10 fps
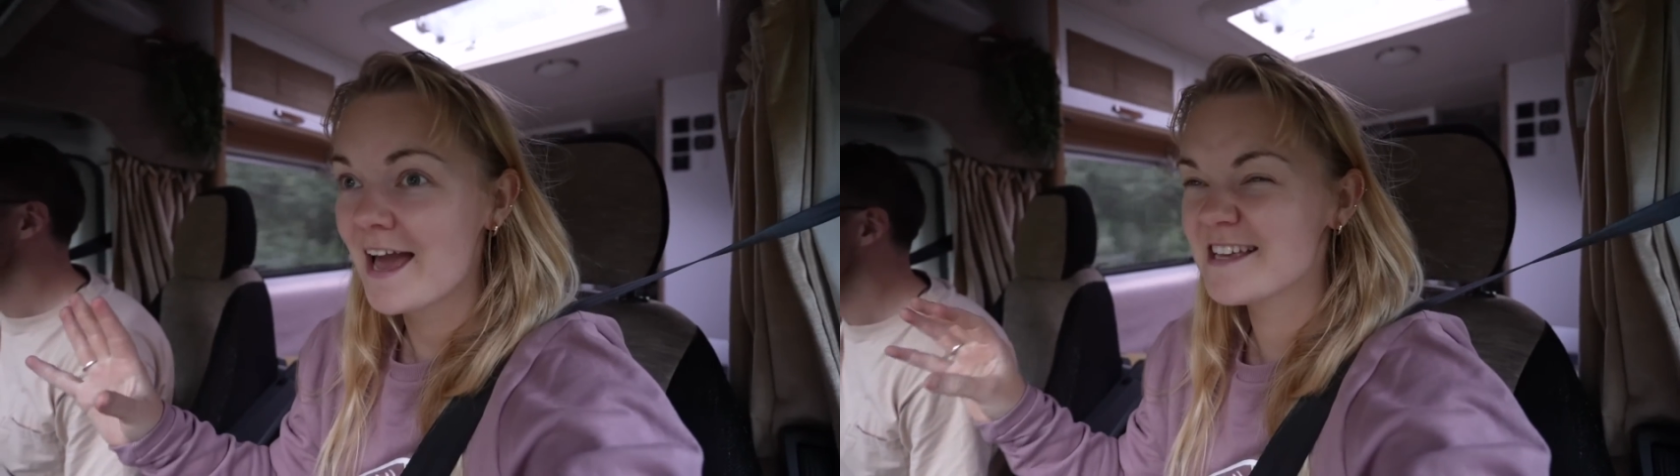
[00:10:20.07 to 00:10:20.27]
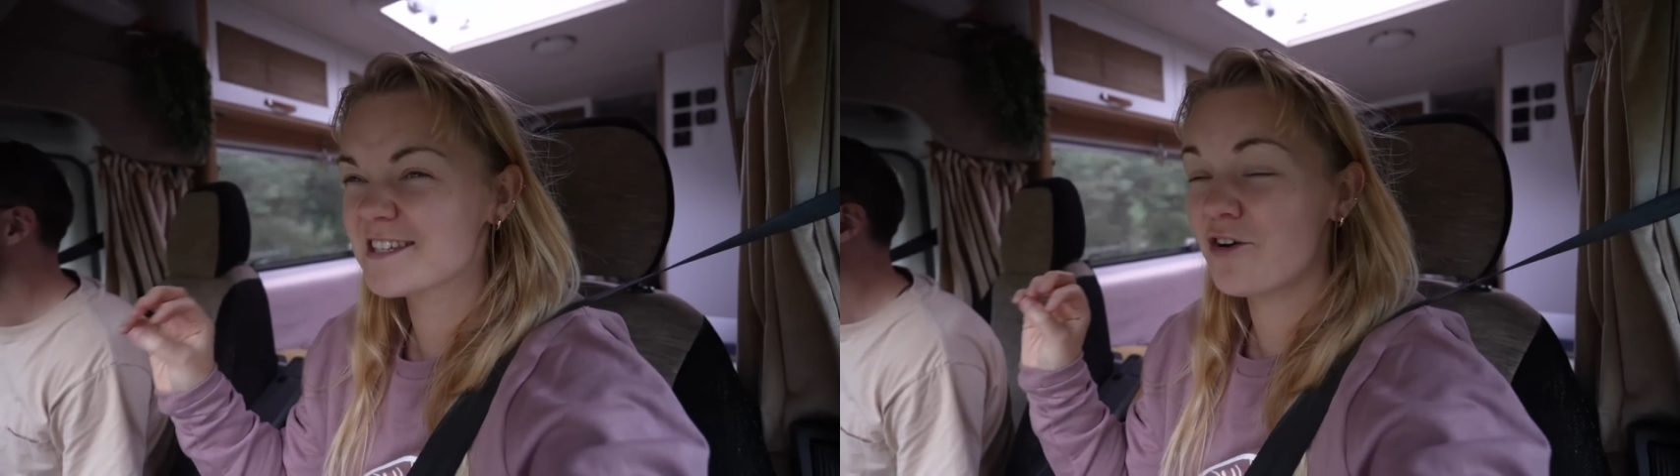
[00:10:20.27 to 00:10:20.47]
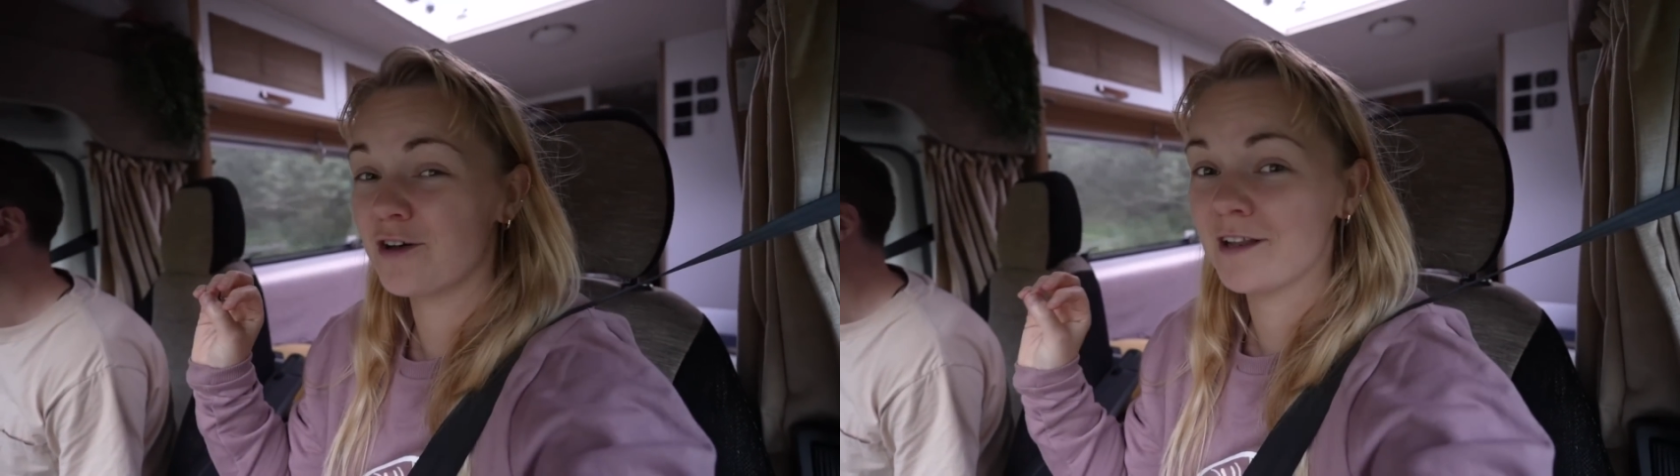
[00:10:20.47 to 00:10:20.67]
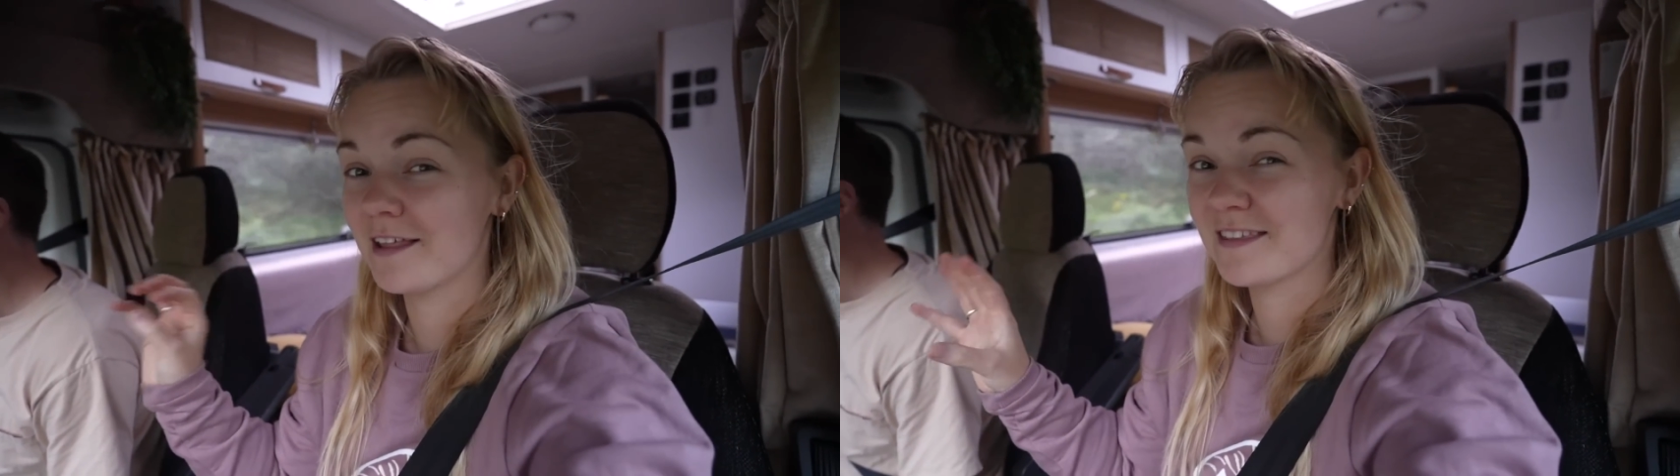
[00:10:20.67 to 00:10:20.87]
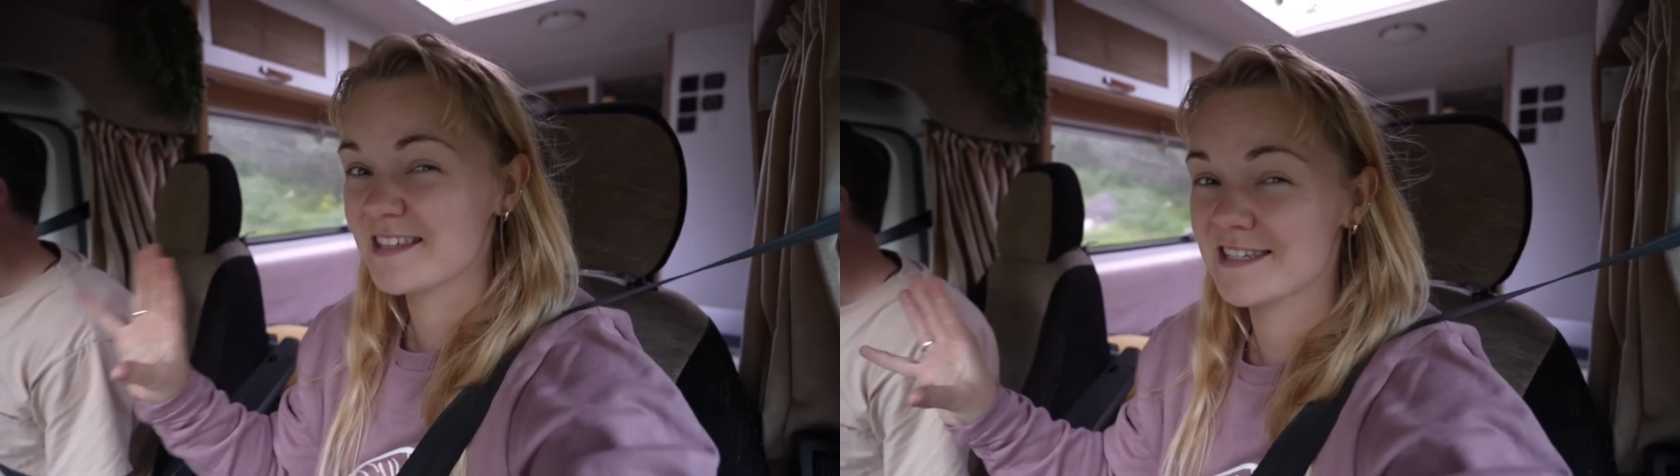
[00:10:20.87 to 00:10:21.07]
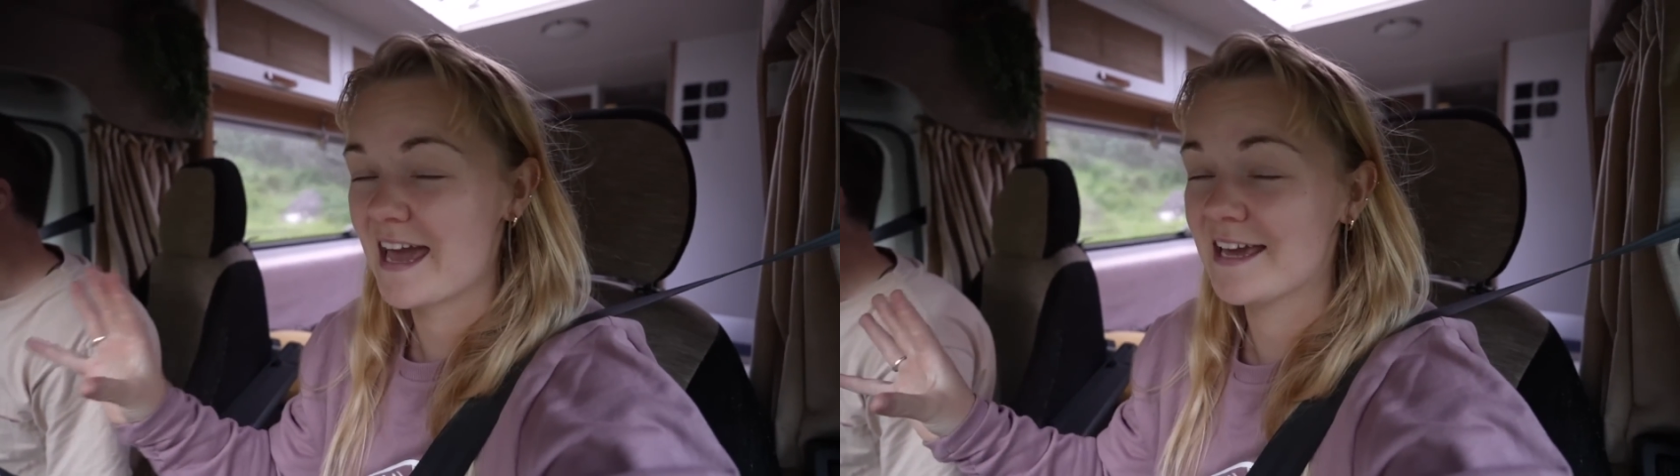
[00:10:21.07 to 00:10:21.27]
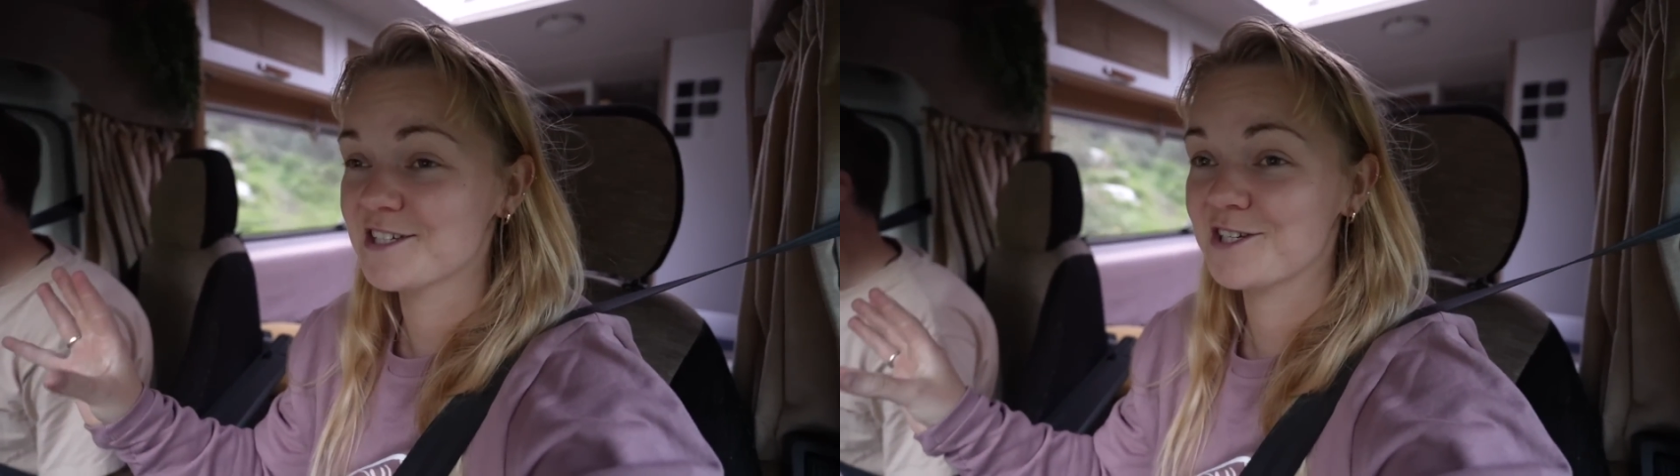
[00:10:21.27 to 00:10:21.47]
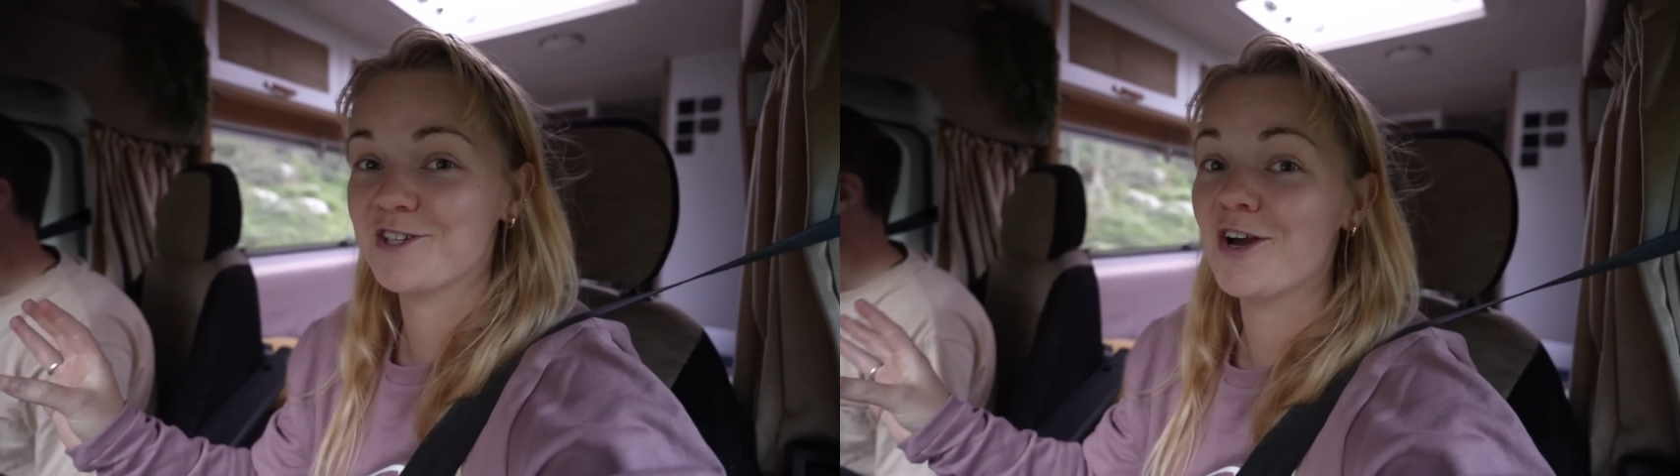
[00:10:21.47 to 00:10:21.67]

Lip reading: is gone, like the sky has just